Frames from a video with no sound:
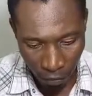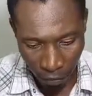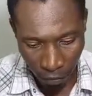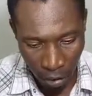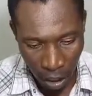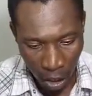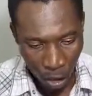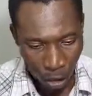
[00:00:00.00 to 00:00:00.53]

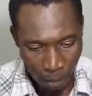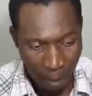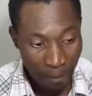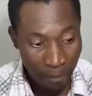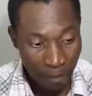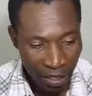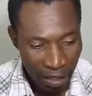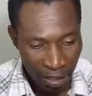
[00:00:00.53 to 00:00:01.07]
Human
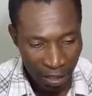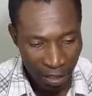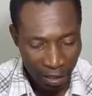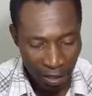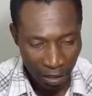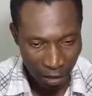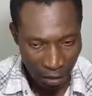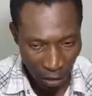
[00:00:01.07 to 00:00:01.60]
beings,
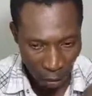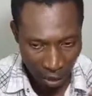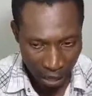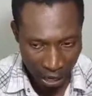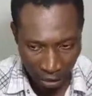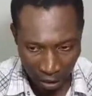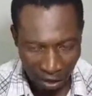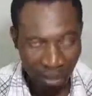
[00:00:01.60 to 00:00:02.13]
the way I
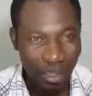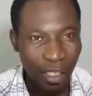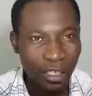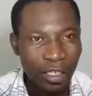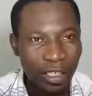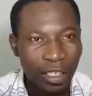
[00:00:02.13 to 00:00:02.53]
understand it,